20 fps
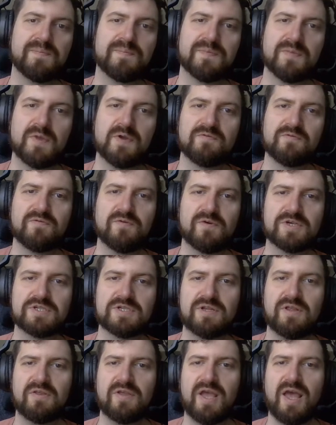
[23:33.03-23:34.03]

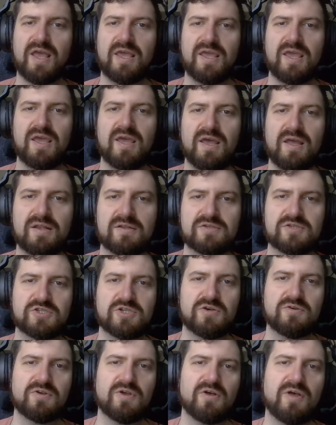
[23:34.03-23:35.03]
Unfortunately, I can't
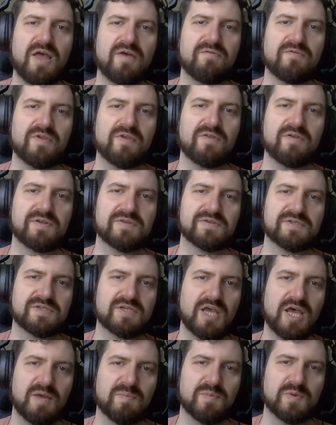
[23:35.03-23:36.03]
show y'all every little
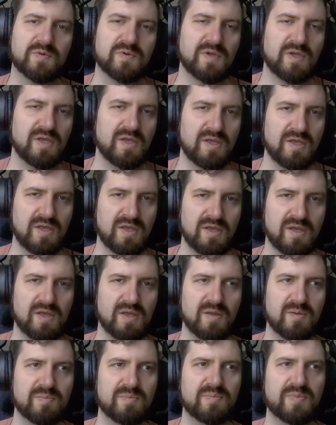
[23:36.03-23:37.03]
step,
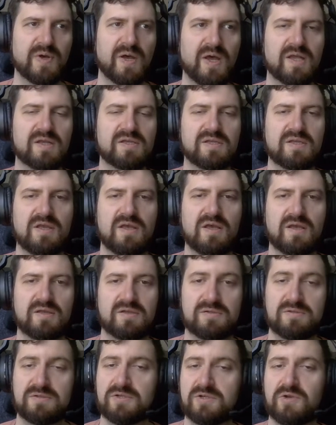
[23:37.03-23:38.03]
but
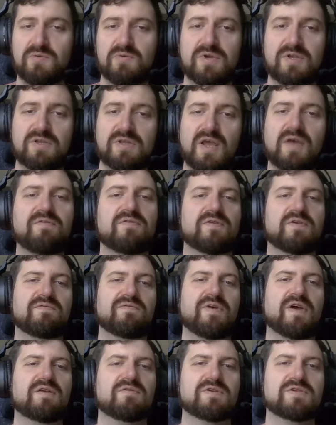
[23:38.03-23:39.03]
you can definitely
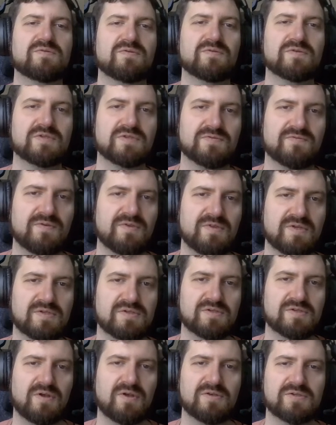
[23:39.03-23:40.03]
find resources for
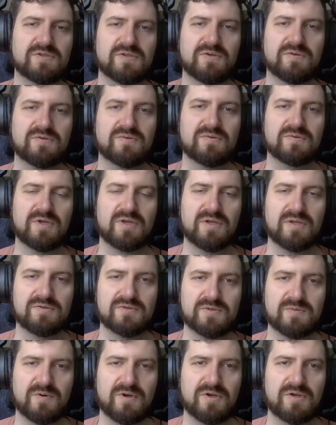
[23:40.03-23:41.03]
this also
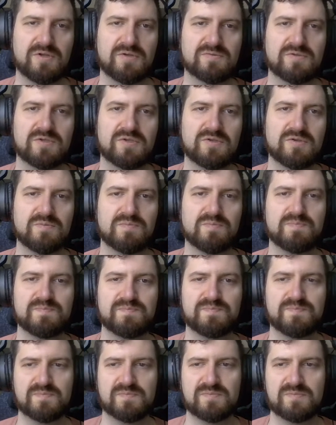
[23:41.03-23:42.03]
elsewhere on YouTube.
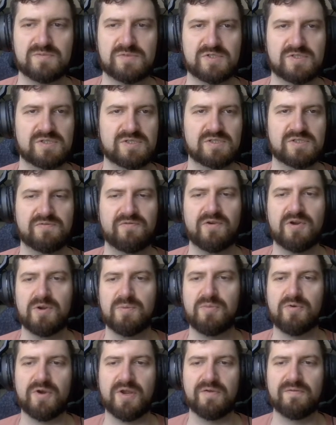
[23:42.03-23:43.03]
This is just very
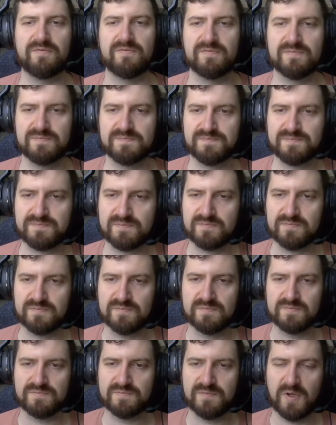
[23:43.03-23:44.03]
brief.
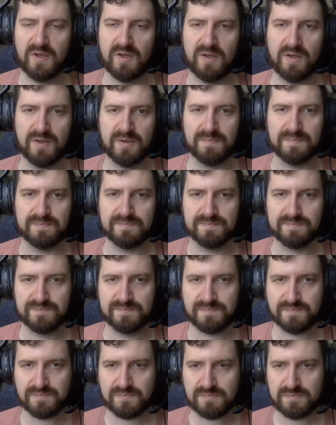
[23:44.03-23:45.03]
And
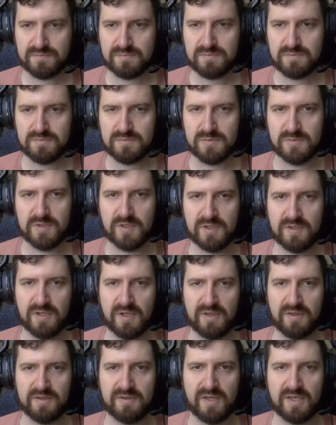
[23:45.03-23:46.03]

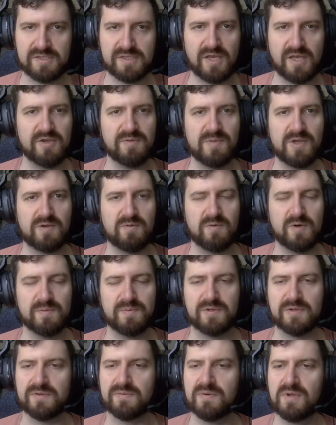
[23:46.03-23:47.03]
then that's how you make a word
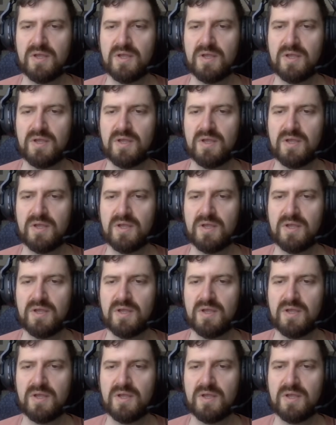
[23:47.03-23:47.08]
balloon.